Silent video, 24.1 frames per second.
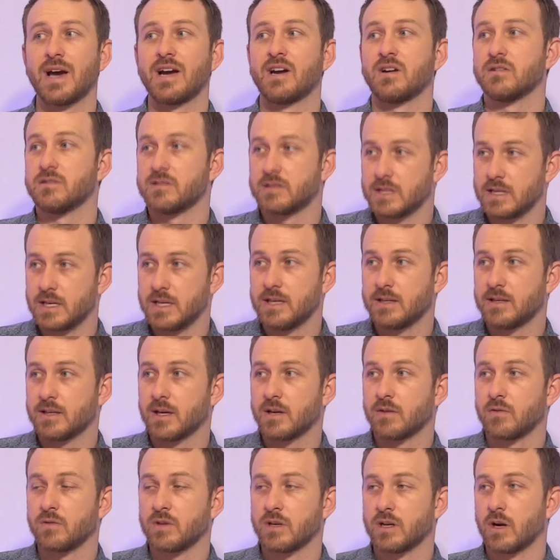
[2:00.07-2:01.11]
Y, or Z
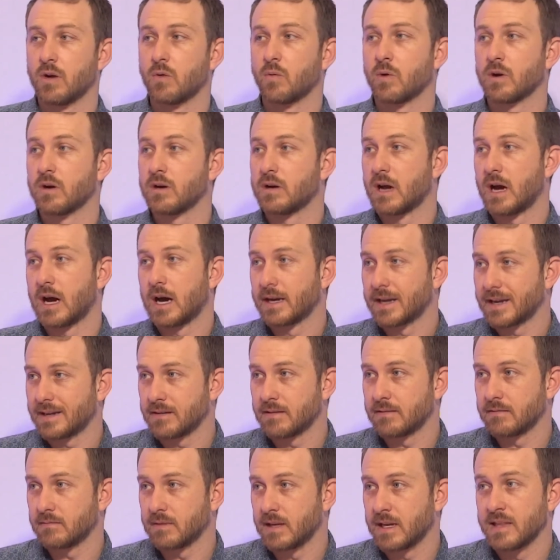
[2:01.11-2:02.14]
that we're not
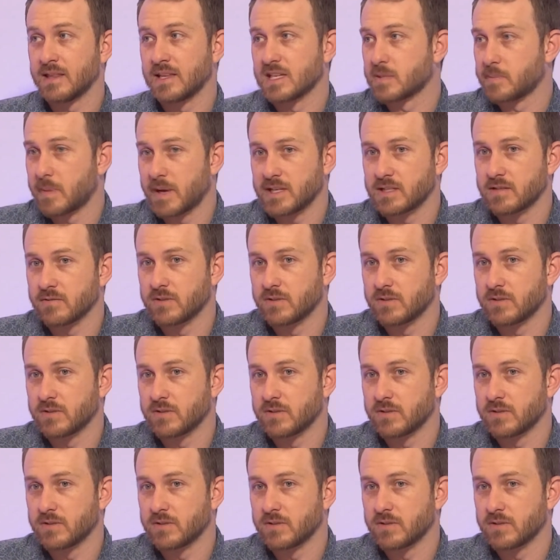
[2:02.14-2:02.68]
in the